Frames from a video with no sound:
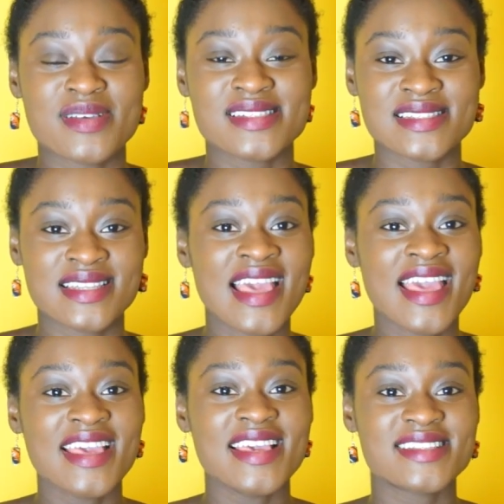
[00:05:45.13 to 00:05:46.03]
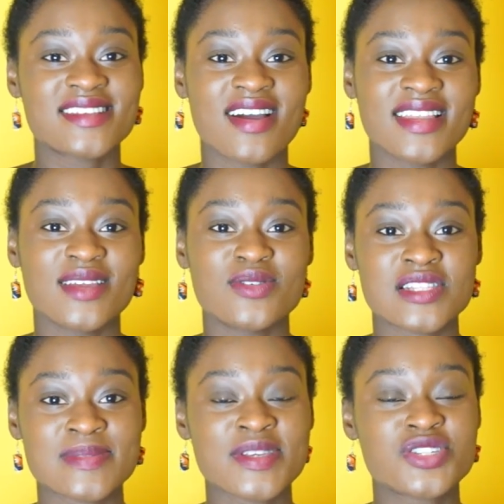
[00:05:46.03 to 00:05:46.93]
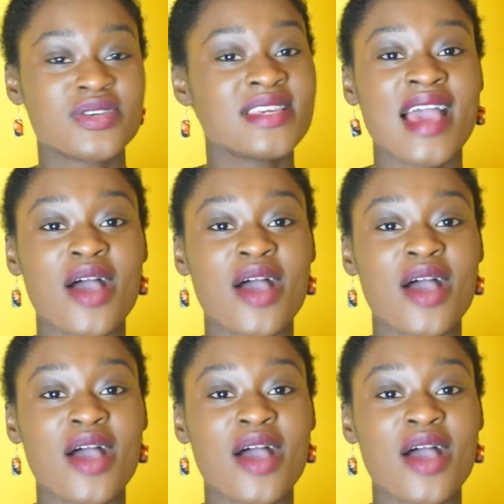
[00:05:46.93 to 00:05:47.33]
person is Ghanaian or they speak Twi.